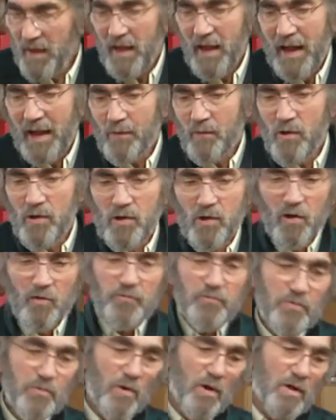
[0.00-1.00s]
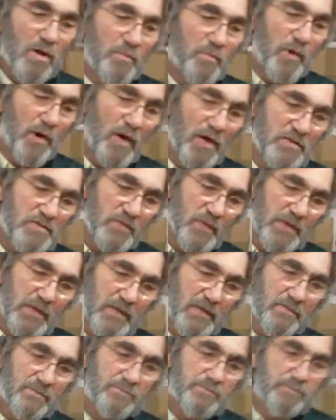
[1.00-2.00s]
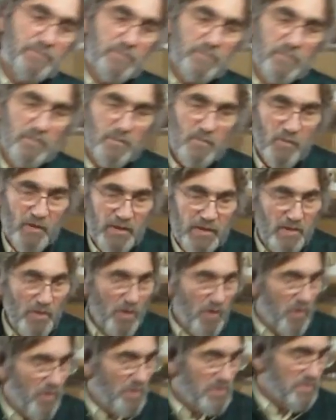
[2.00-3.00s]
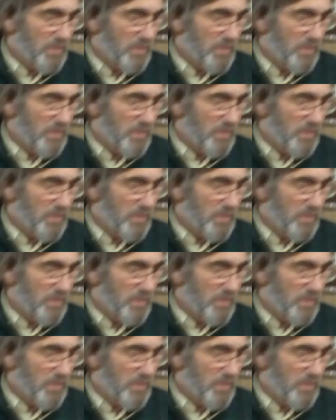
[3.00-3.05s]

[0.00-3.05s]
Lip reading: I won't go through all the parts. We can go as